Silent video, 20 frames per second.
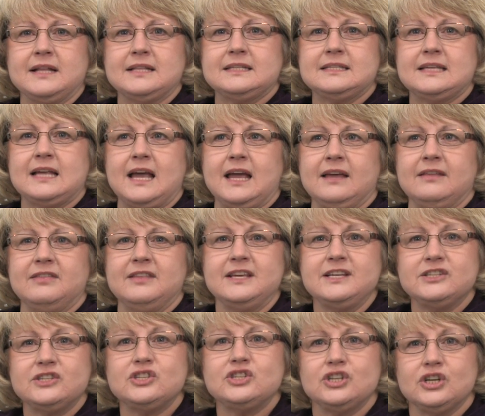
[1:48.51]
and say,
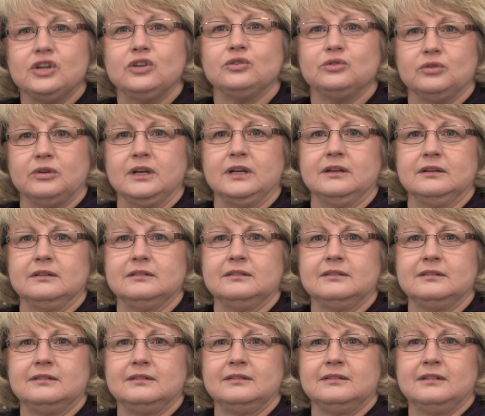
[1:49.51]
these children
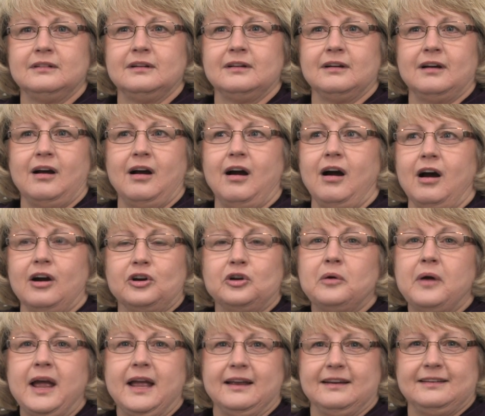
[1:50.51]
are
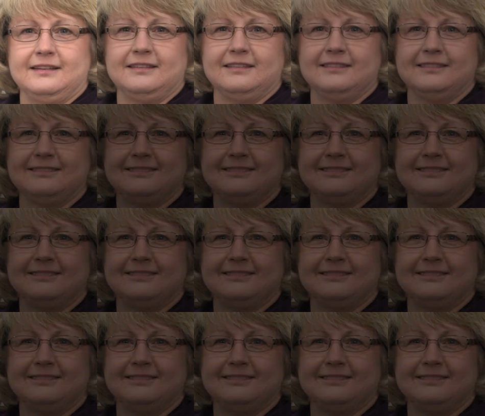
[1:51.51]
great.